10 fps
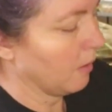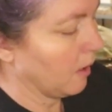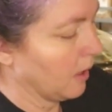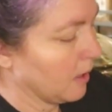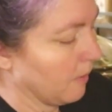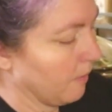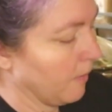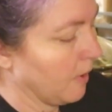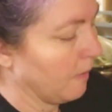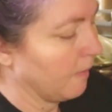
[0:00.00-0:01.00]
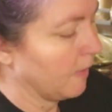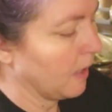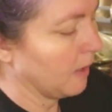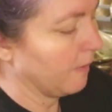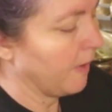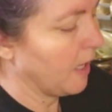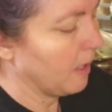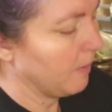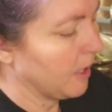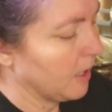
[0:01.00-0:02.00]
Get some nice
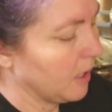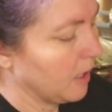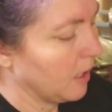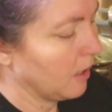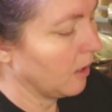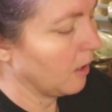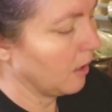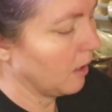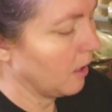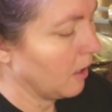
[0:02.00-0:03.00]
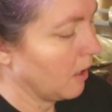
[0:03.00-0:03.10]
vitamins in here.